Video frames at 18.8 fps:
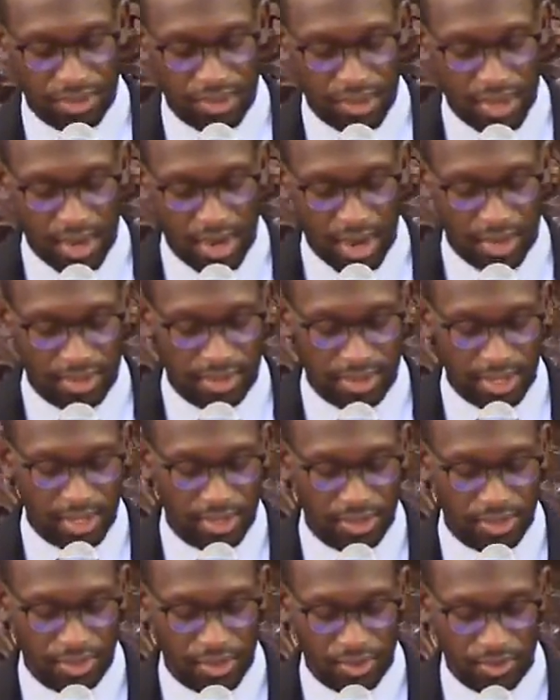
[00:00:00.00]
in our
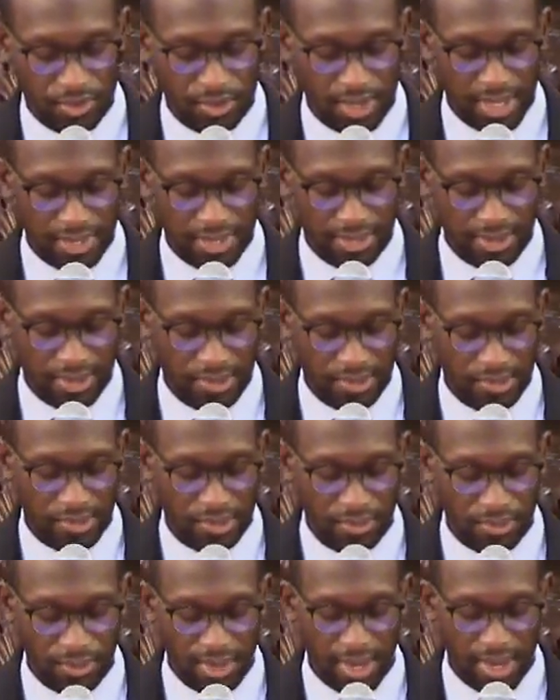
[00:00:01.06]
Sunday school
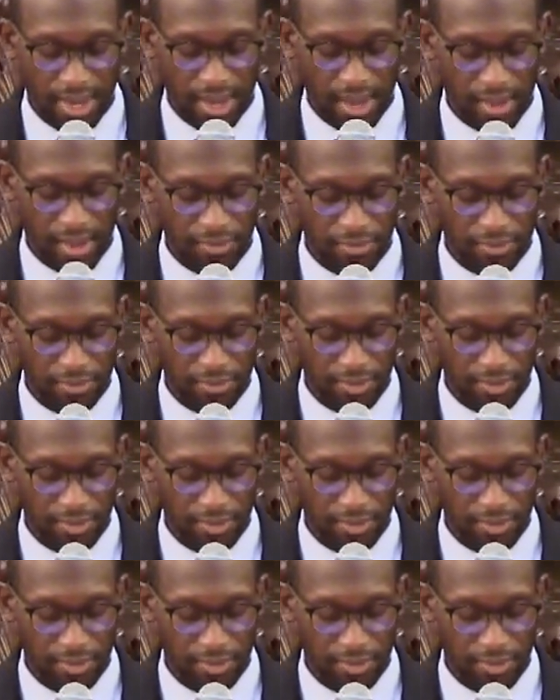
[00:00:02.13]
lessons, we have